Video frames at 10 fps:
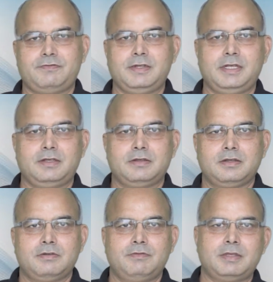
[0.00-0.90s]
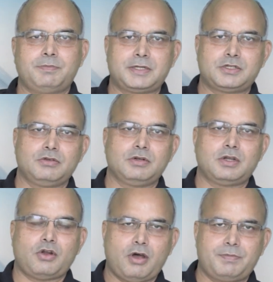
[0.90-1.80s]
feeling with a
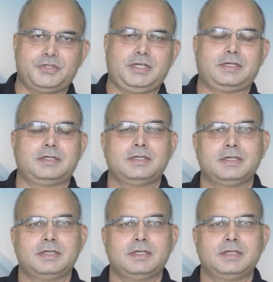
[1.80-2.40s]
particular object,